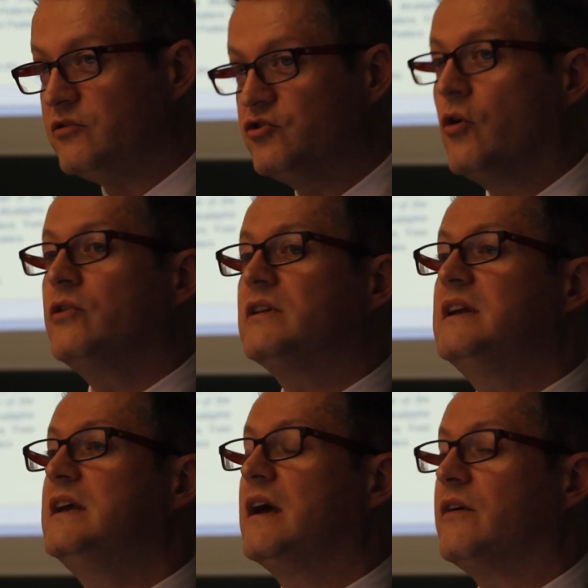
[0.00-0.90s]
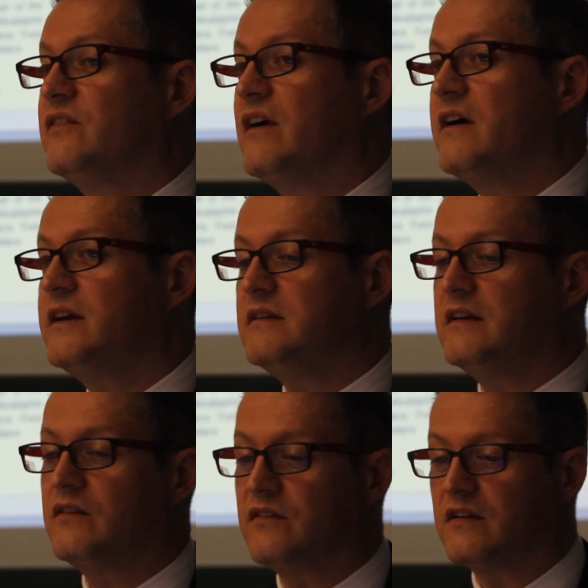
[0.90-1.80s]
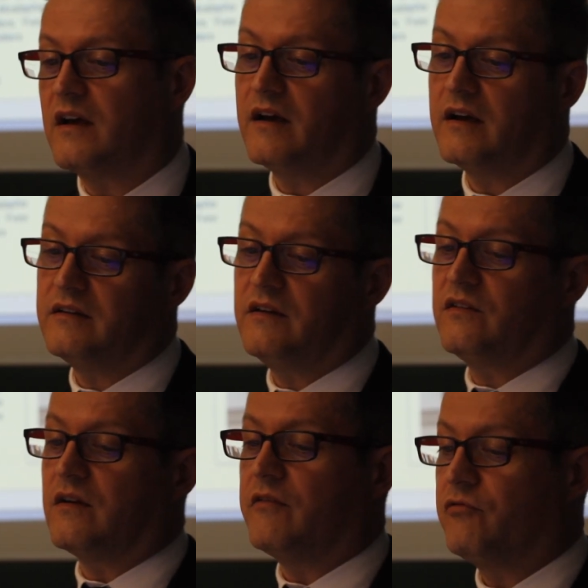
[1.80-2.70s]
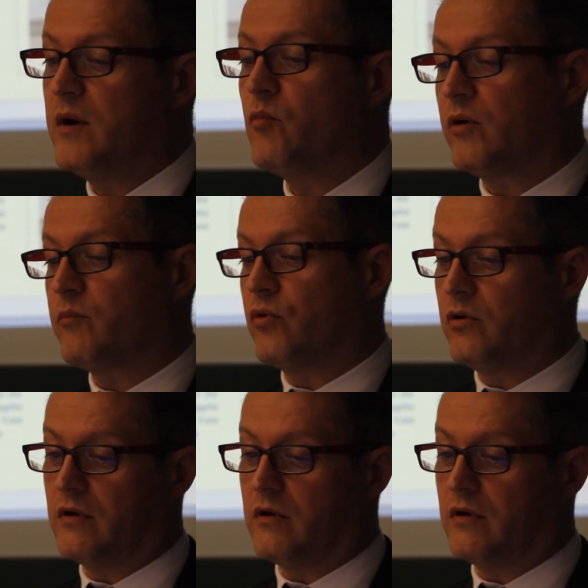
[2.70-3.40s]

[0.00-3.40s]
jointly assign this framework